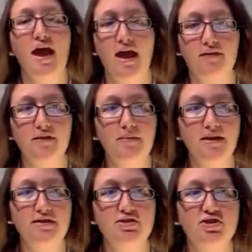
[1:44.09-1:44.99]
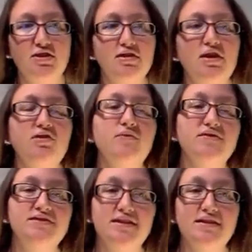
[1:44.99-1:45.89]
and the patient to
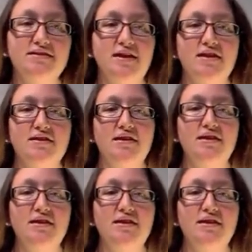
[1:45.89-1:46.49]
facilitate